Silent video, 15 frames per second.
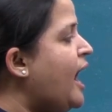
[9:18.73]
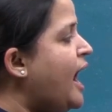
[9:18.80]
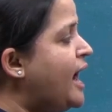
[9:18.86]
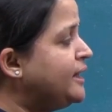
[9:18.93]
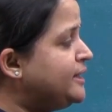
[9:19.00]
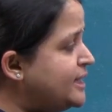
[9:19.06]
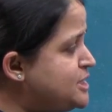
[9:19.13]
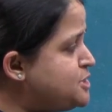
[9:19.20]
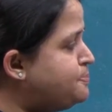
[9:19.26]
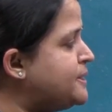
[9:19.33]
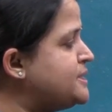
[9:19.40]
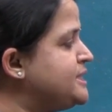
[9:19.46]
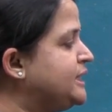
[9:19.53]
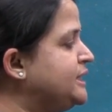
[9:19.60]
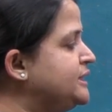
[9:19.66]
At this
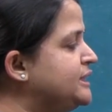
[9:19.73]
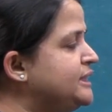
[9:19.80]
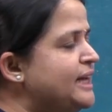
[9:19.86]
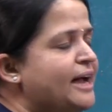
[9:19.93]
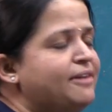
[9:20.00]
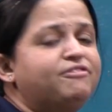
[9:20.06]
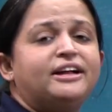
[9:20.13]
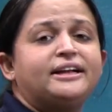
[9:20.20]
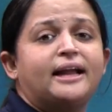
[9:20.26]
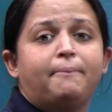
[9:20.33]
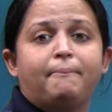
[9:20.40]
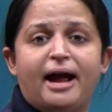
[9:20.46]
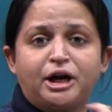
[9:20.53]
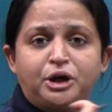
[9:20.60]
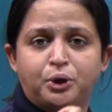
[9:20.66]
particular time, when
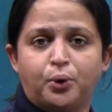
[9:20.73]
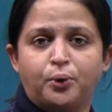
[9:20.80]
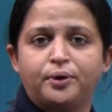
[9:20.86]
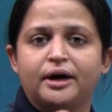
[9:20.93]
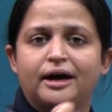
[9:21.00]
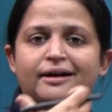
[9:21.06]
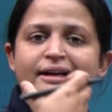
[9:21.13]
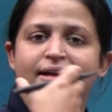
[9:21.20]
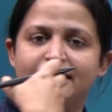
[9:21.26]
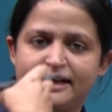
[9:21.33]
nematode